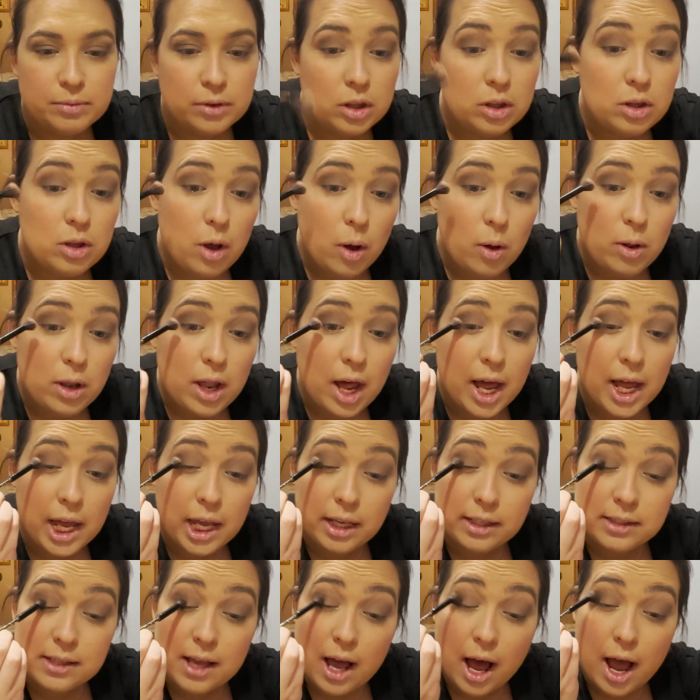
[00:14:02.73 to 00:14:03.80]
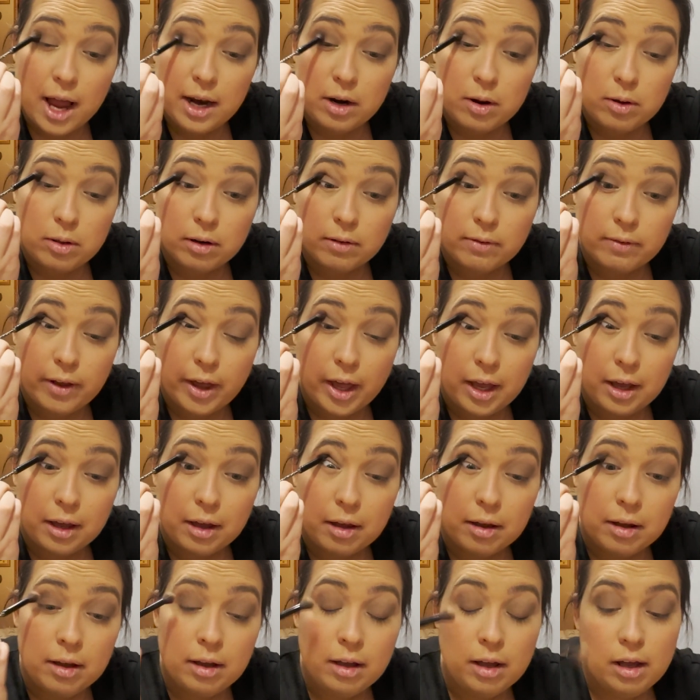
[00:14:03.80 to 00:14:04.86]
no lies i know they're
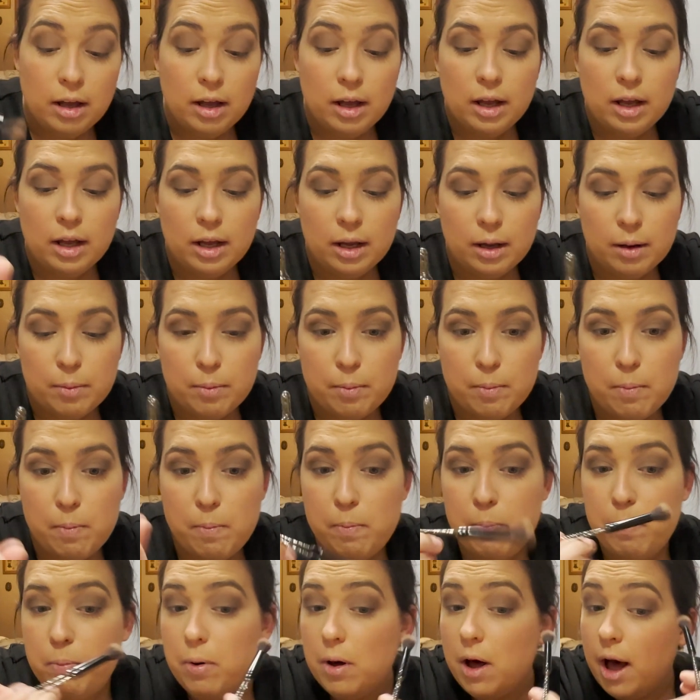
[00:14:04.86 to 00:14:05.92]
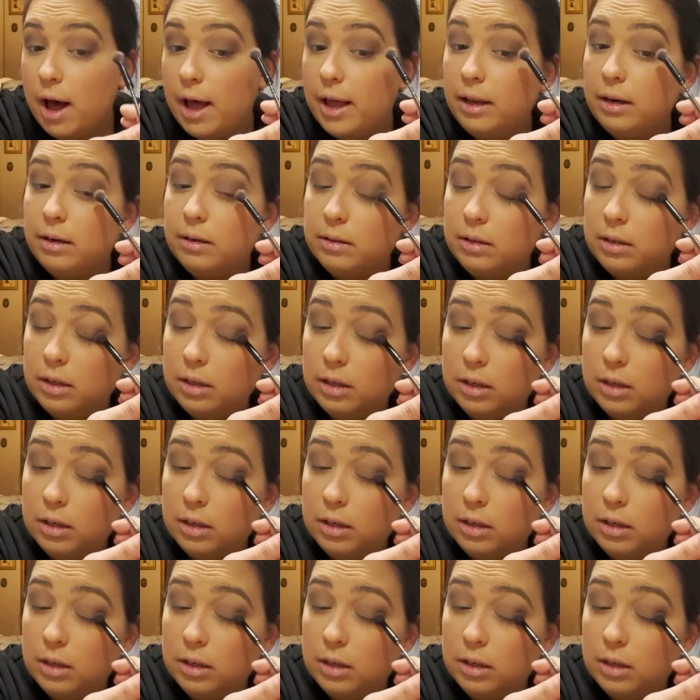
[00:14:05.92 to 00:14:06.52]
vague but